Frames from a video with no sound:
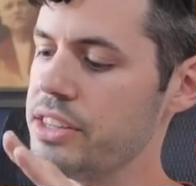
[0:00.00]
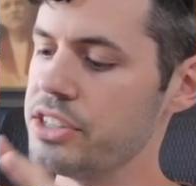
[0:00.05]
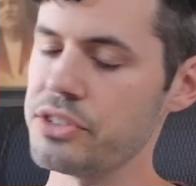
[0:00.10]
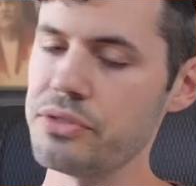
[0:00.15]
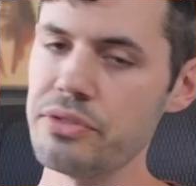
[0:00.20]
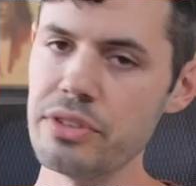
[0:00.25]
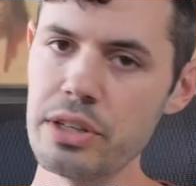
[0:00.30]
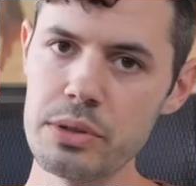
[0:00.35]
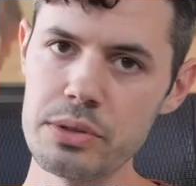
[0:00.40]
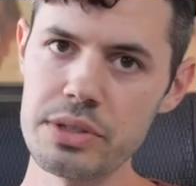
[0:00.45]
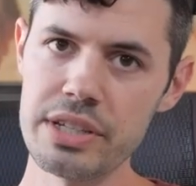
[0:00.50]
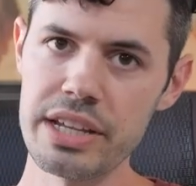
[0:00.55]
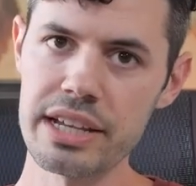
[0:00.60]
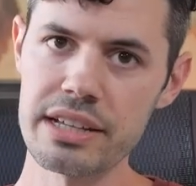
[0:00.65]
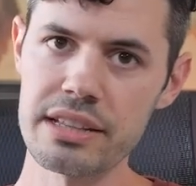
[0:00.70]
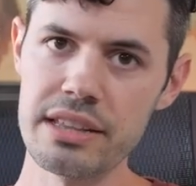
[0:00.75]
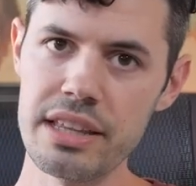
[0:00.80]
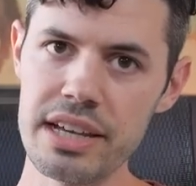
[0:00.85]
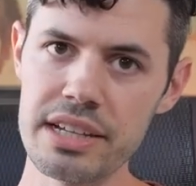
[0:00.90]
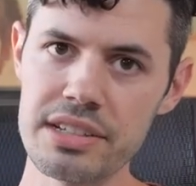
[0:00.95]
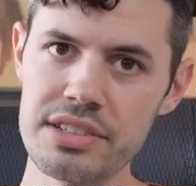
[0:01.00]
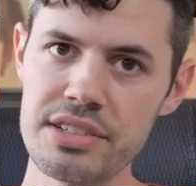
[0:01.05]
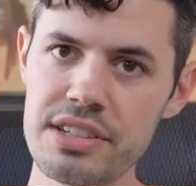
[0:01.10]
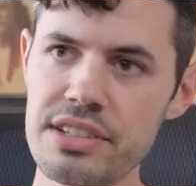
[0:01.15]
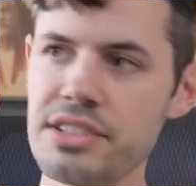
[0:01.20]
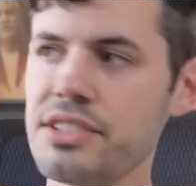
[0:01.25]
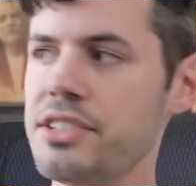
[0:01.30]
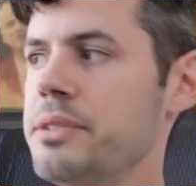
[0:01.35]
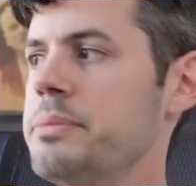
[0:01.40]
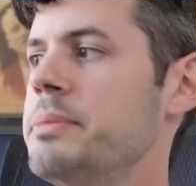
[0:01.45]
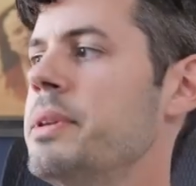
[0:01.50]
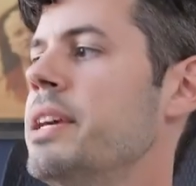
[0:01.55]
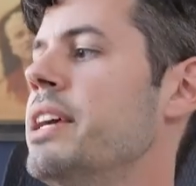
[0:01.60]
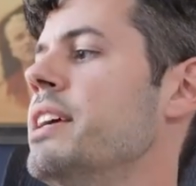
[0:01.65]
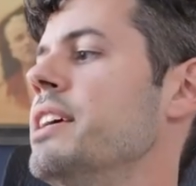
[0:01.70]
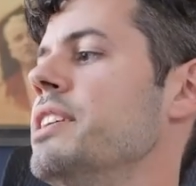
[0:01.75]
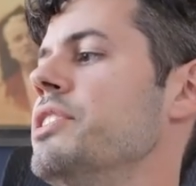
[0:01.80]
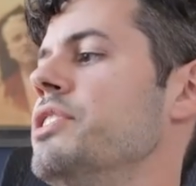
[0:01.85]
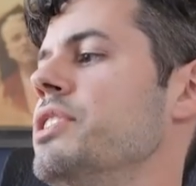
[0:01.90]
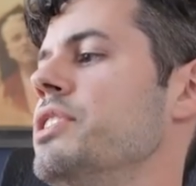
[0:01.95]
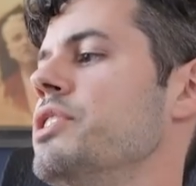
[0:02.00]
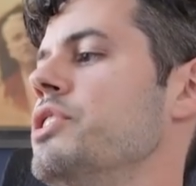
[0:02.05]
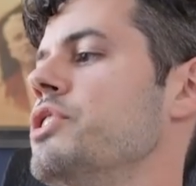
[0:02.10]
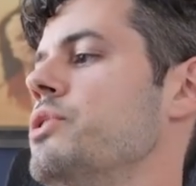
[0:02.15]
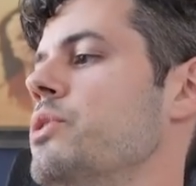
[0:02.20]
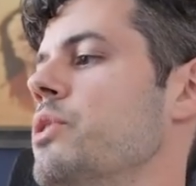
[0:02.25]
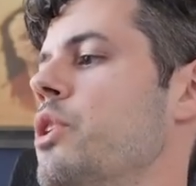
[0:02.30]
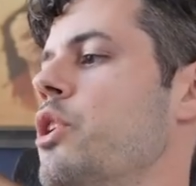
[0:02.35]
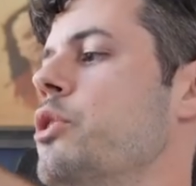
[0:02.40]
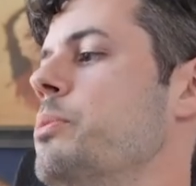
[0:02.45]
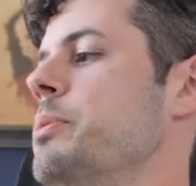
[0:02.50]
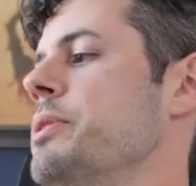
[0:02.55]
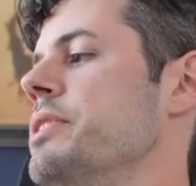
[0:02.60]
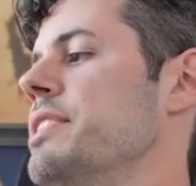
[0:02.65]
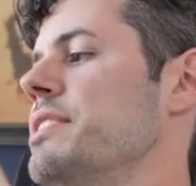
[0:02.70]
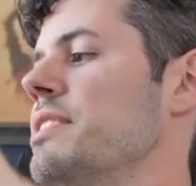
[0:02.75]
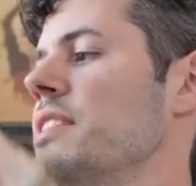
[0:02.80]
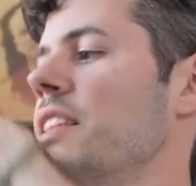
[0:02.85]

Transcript: this Flowtech leg system, is you can just open these